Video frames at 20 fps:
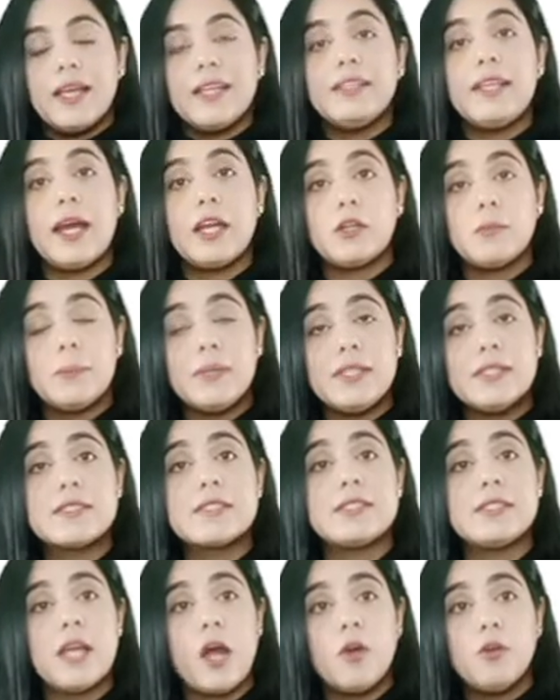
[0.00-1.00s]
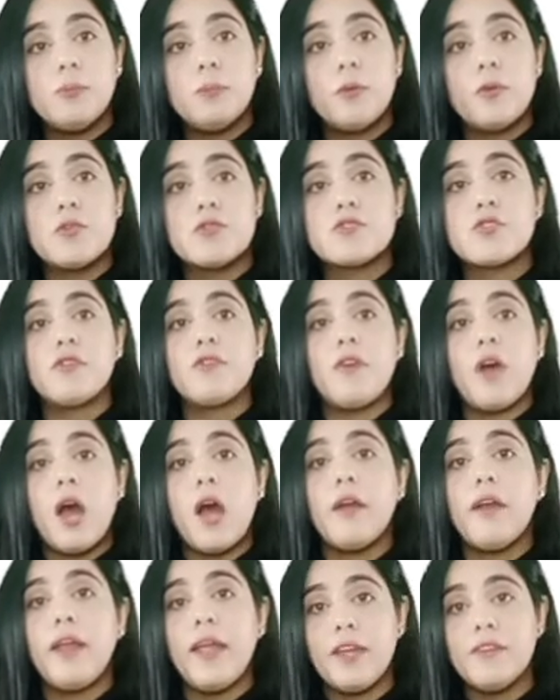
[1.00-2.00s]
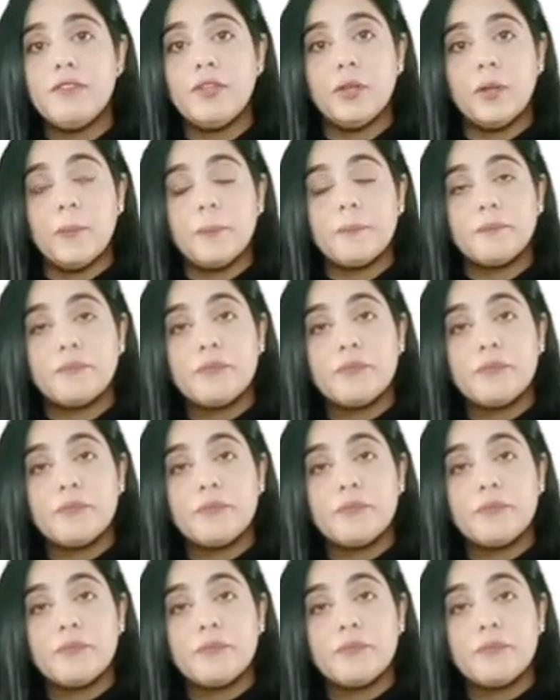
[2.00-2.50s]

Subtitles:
That means downpours are heavier.